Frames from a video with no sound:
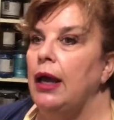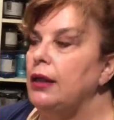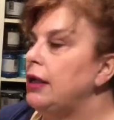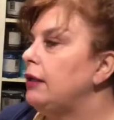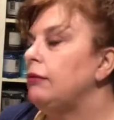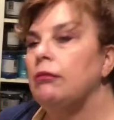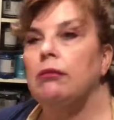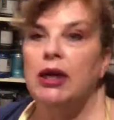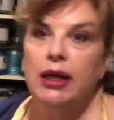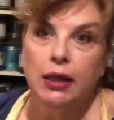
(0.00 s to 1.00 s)
And then
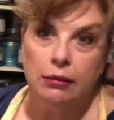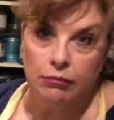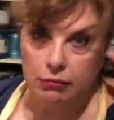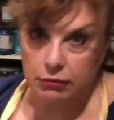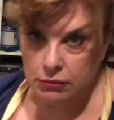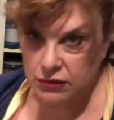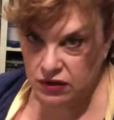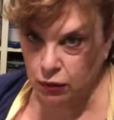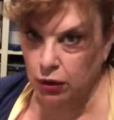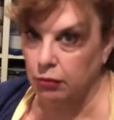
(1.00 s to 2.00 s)
my
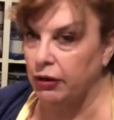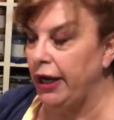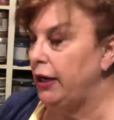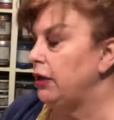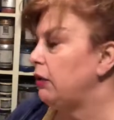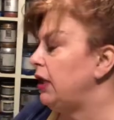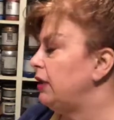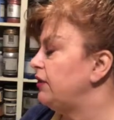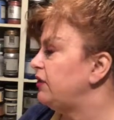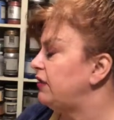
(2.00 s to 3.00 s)
squirrel brain
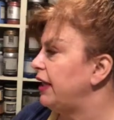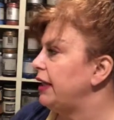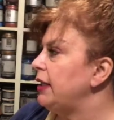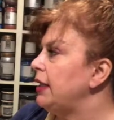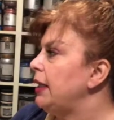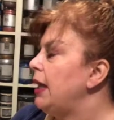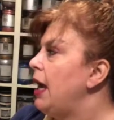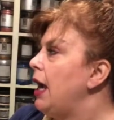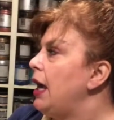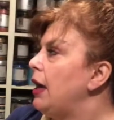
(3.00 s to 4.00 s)
is that,
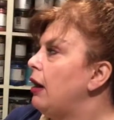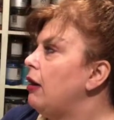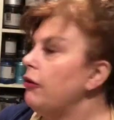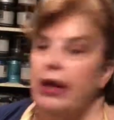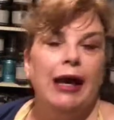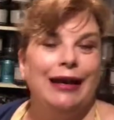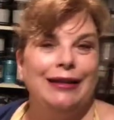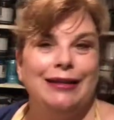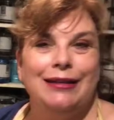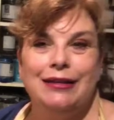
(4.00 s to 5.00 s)
oh yeah,
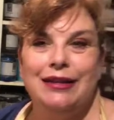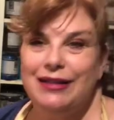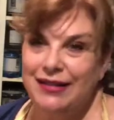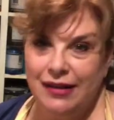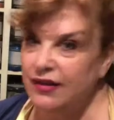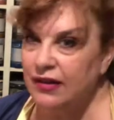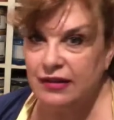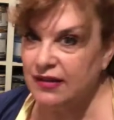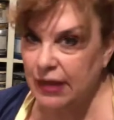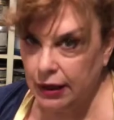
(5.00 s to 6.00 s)
this
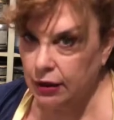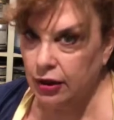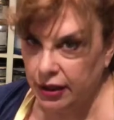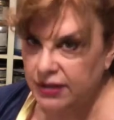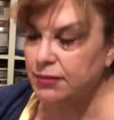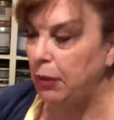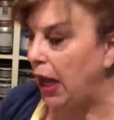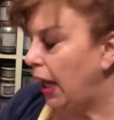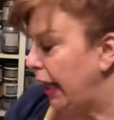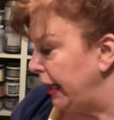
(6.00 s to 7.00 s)
isn't cedar, it's
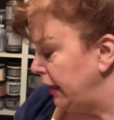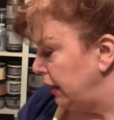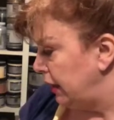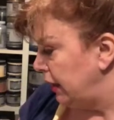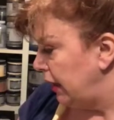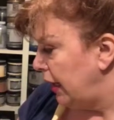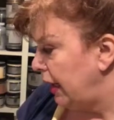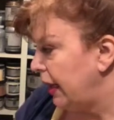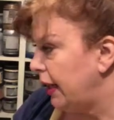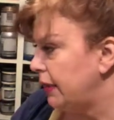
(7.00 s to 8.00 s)
pine.
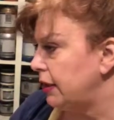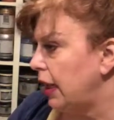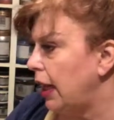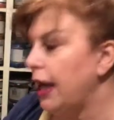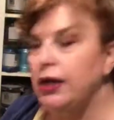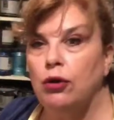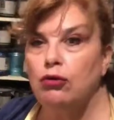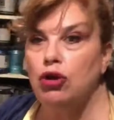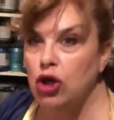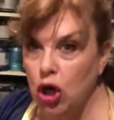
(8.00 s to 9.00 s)
And I
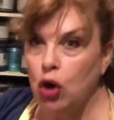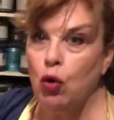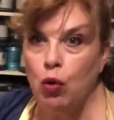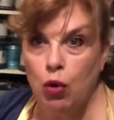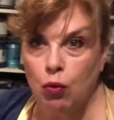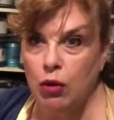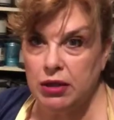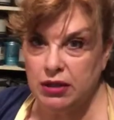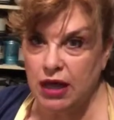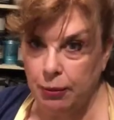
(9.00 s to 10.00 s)
don't know
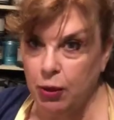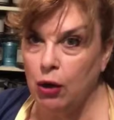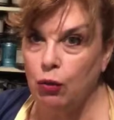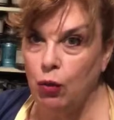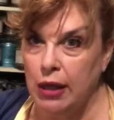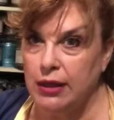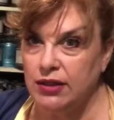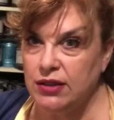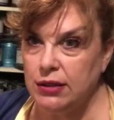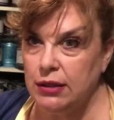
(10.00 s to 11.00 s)
what the top coat
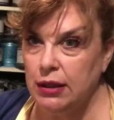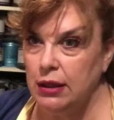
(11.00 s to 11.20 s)
was,